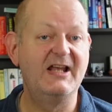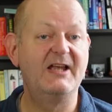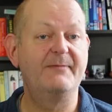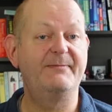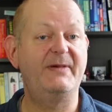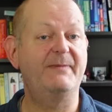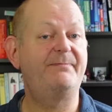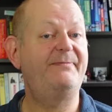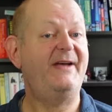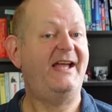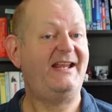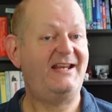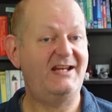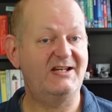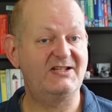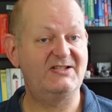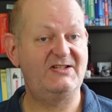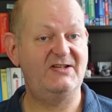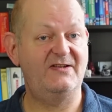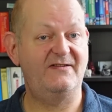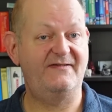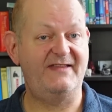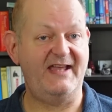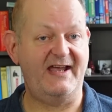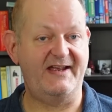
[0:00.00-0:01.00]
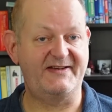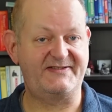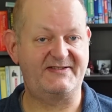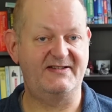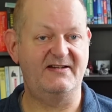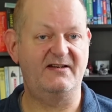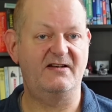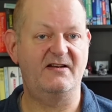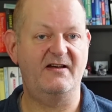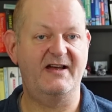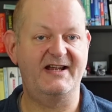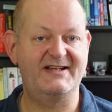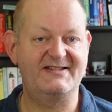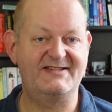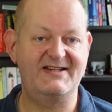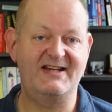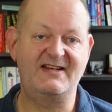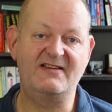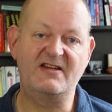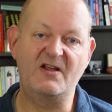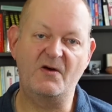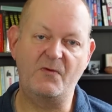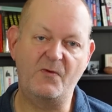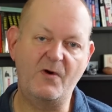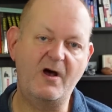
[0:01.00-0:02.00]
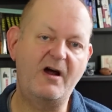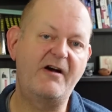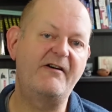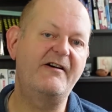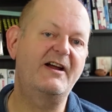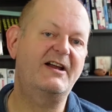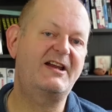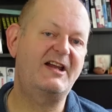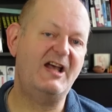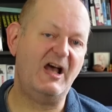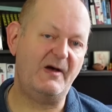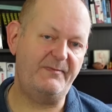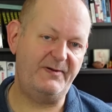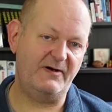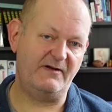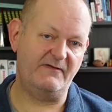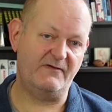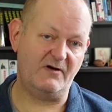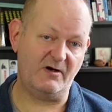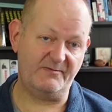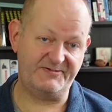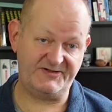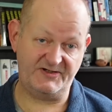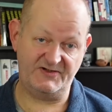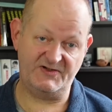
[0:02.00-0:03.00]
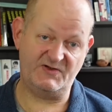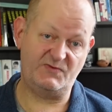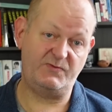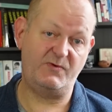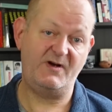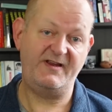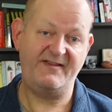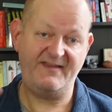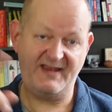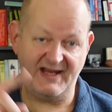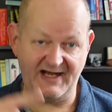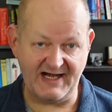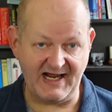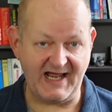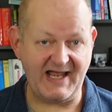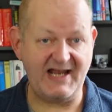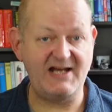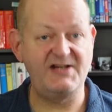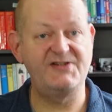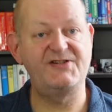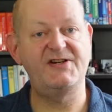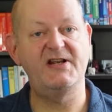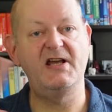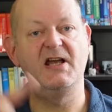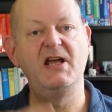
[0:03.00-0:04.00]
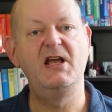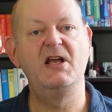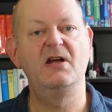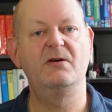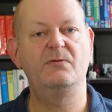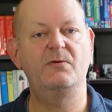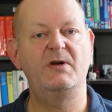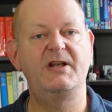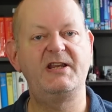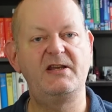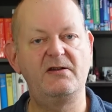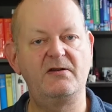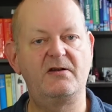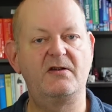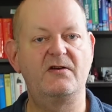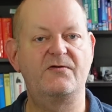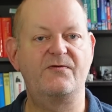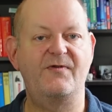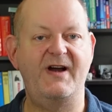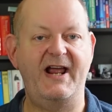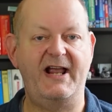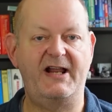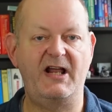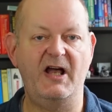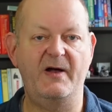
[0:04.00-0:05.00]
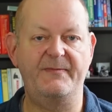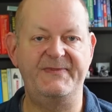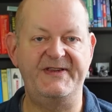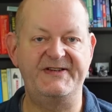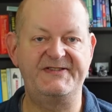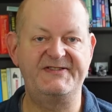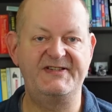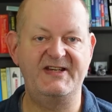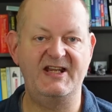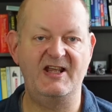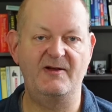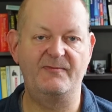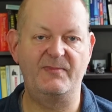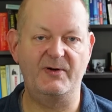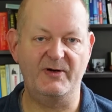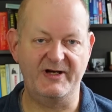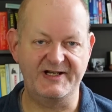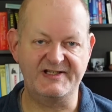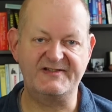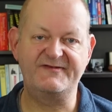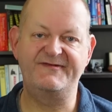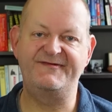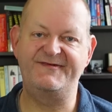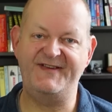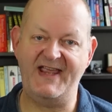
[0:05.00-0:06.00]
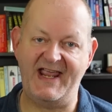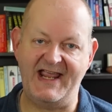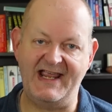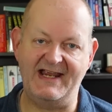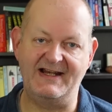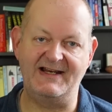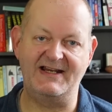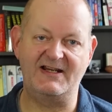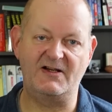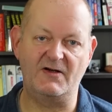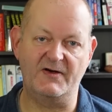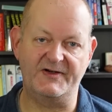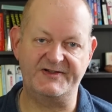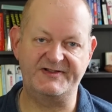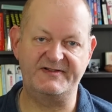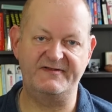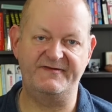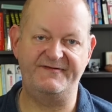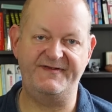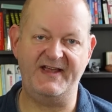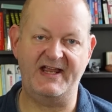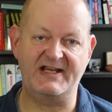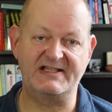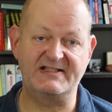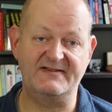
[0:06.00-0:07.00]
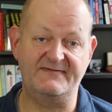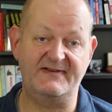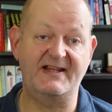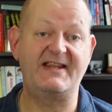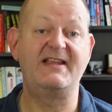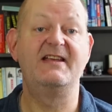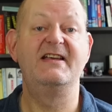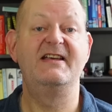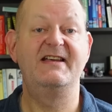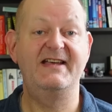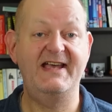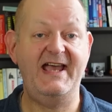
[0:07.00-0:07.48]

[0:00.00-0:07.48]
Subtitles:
But back in 2019, there were a couple of options within Asia where you could rack up the tier points fairly cost effectively